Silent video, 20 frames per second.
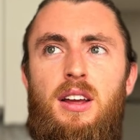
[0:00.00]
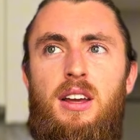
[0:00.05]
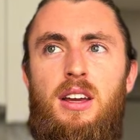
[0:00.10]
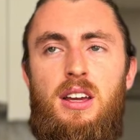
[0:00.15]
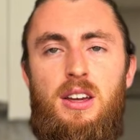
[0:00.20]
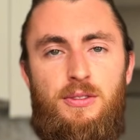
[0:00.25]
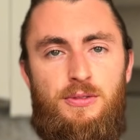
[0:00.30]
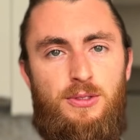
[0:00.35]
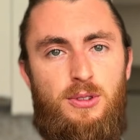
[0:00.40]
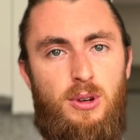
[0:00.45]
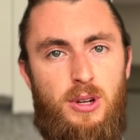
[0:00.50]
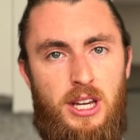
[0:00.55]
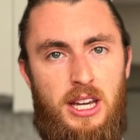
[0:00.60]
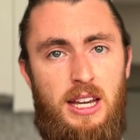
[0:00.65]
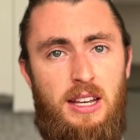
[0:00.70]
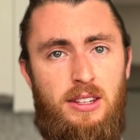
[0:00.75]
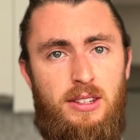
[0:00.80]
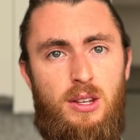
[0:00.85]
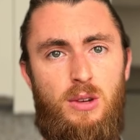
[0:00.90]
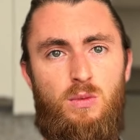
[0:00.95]
if you
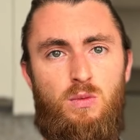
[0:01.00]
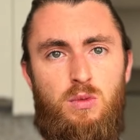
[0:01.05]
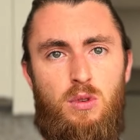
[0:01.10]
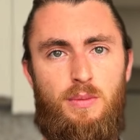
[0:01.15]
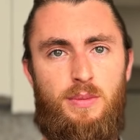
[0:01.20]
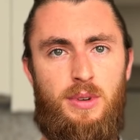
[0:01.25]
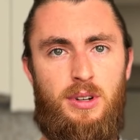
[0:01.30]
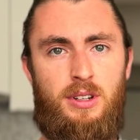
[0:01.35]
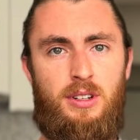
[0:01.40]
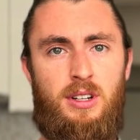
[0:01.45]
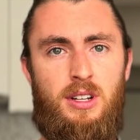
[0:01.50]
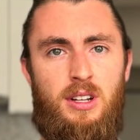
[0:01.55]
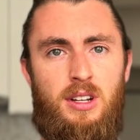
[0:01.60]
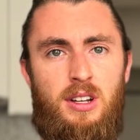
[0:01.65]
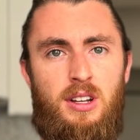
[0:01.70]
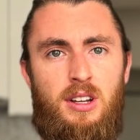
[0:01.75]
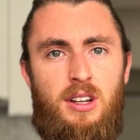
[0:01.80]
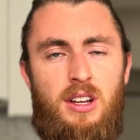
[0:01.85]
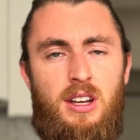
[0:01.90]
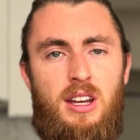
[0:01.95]
kiss a woman,
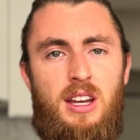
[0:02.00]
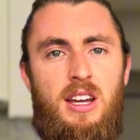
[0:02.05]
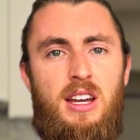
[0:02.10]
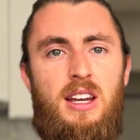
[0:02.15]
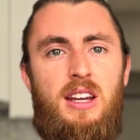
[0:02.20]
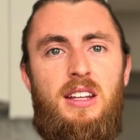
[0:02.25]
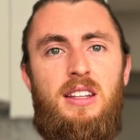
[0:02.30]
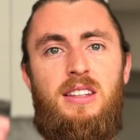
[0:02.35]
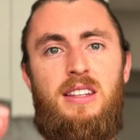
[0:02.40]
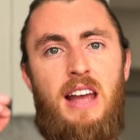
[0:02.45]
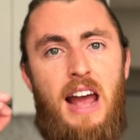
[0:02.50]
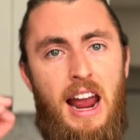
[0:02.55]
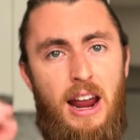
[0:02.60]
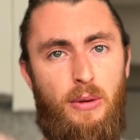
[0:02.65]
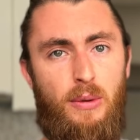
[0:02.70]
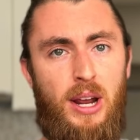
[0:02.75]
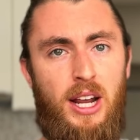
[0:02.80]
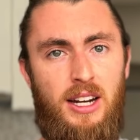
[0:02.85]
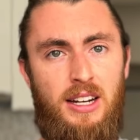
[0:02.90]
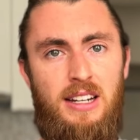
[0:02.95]
it
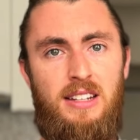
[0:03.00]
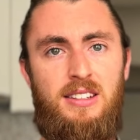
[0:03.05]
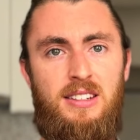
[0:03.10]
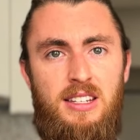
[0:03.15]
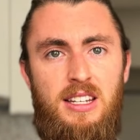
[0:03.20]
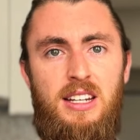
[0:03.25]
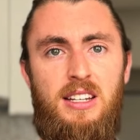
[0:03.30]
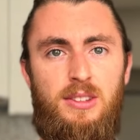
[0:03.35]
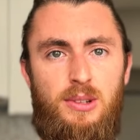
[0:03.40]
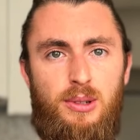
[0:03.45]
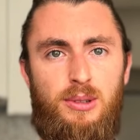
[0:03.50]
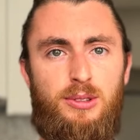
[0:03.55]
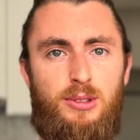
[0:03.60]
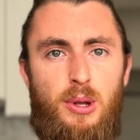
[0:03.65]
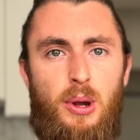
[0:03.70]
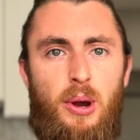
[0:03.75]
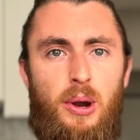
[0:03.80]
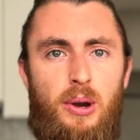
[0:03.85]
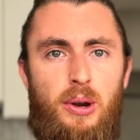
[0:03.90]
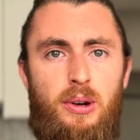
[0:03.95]
directly signals
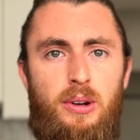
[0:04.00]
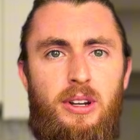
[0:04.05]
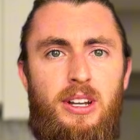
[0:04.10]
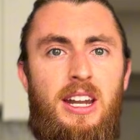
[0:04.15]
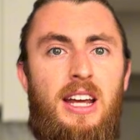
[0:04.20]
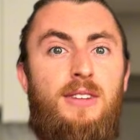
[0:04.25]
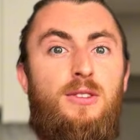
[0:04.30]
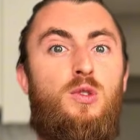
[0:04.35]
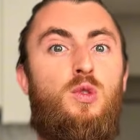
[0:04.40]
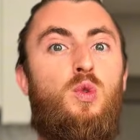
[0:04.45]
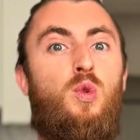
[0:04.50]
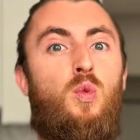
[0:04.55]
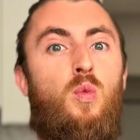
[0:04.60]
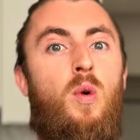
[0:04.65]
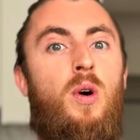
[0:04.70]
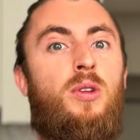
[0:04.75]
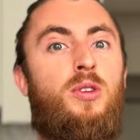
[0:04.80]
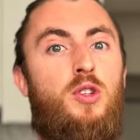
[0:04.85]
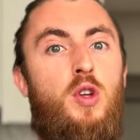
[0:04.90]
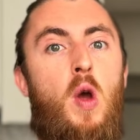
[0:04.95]
to her that you
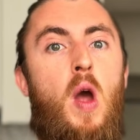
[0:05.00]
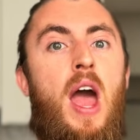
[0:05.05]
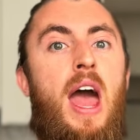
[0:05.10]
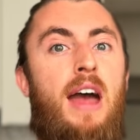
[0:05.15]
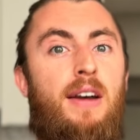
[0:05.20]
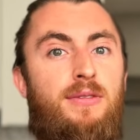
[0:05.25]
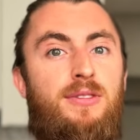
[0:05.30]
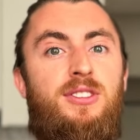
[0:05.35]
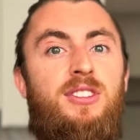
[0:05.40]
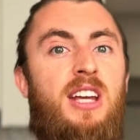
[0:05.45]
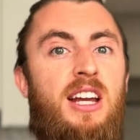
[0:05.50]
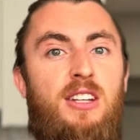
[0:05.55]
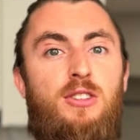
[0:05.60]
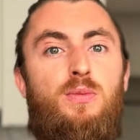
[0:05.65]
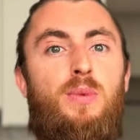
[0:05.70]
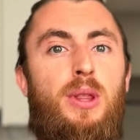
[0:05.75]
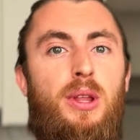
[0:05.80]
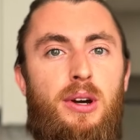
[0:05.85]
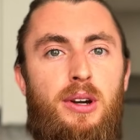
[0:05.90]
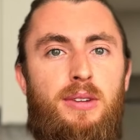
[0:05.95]
want to have
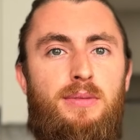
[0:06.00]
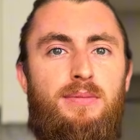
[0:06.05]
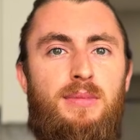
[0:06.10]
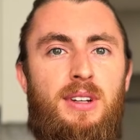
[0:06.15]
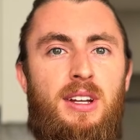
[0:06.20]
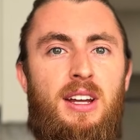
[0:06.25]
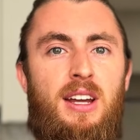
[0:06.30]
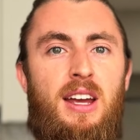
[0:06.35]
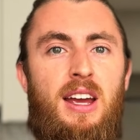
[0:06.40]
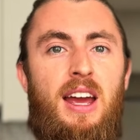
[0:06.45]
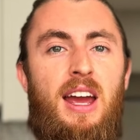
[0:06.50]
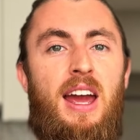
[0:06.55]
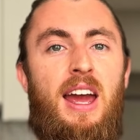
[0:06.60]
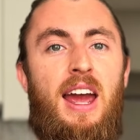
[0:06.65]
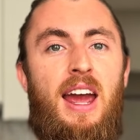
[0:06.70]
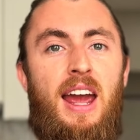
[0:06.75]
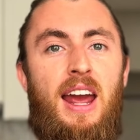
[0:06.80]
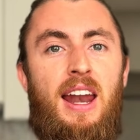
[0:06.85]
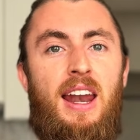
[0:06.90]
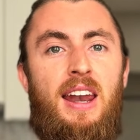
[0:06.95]
sex with her.
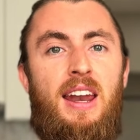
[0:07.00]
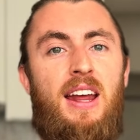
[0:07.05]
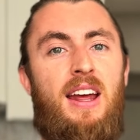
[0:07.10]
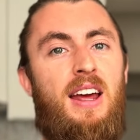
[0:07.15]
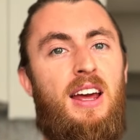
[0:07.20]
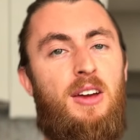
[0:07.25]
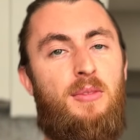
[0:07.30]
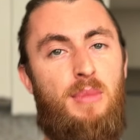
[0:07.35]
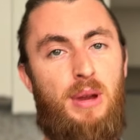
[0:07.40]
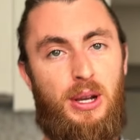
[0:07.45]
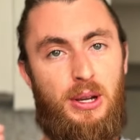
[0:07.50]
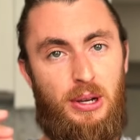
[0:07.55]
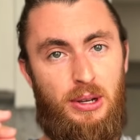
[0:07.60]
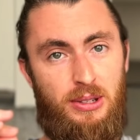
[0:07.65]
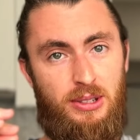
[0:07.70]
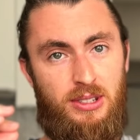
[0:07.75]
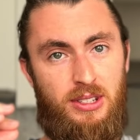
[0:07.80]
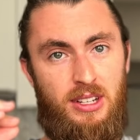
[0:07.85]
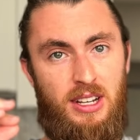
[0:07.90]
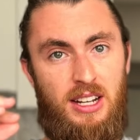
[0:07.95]
And
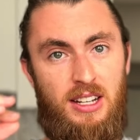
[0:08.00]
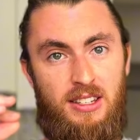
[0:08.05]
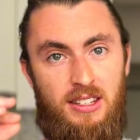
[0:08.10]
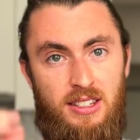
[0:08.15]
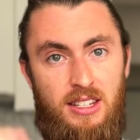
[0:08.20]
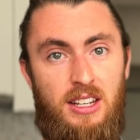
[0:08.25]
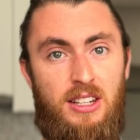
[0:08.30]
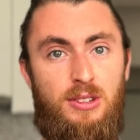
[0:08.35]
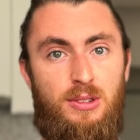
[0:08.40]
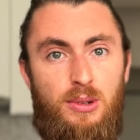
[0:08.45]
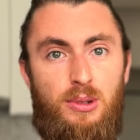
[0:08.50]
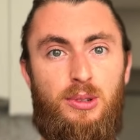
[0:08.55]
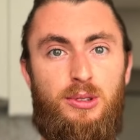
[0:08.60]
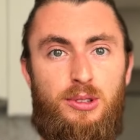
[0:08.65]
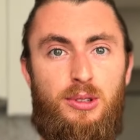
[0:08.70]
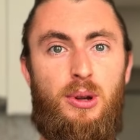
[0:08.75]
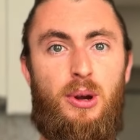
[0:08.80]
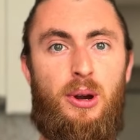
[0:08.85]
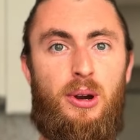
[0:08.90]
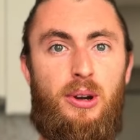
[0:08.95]
because it signals
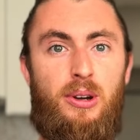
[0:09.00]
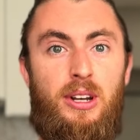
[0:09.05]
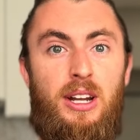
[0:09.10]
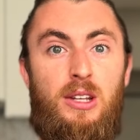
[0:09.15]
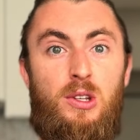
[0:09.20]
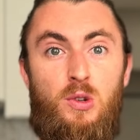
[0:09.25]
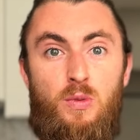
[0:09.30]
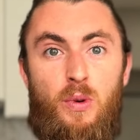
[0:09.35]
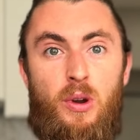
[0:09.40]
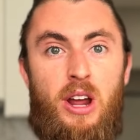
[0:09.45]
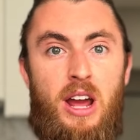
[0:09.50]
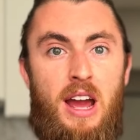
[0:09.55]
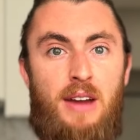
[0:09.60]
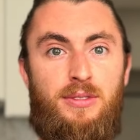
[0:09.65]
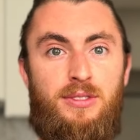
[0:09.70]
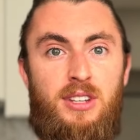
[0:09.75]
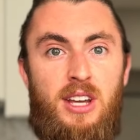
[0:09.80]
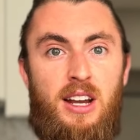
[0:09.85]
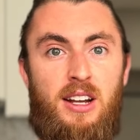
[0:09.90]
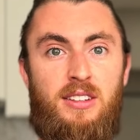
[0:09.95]
to her that you want to have
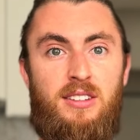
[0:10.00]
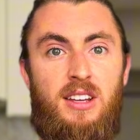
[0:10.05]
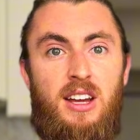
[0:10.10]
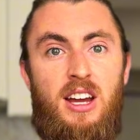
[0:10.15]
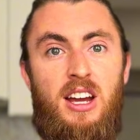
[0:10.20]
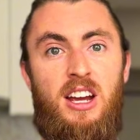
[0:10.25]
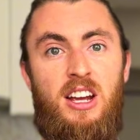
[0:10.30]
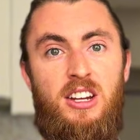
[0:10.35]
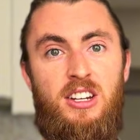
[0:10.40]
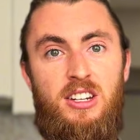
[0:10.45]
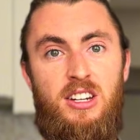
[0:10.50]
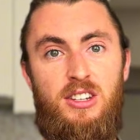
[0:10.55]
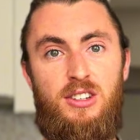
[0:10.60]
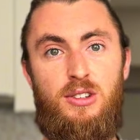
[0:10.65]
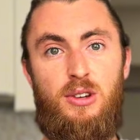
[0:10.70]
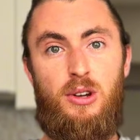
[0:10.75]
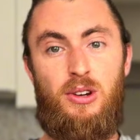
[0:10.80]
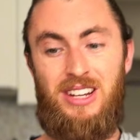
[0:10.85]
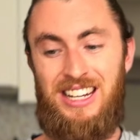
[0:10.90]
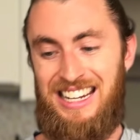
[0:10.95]
sex, she's
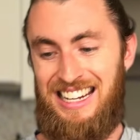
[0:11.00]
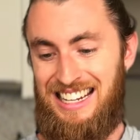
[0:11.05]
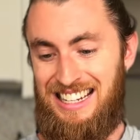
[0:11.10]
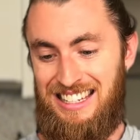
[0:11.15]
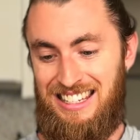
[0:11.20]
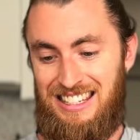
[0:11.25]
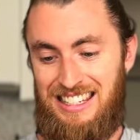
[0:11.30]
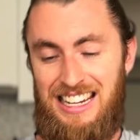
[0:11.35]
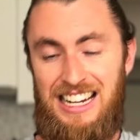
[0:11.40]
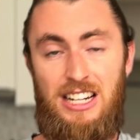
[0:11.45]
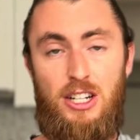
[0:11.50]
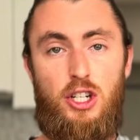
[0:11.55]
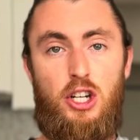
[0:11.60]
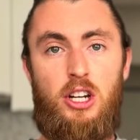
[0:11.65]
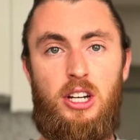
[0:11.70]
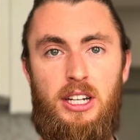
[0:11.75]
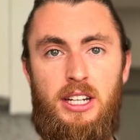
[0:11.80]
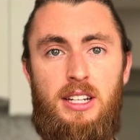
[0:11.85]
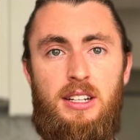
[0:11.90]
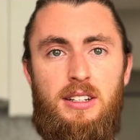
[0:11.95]
going to
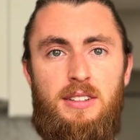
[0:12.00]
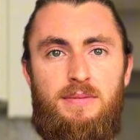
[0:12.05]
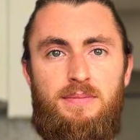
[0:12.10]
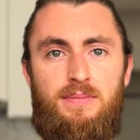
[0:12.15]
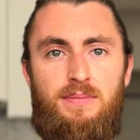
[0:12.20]
instinctually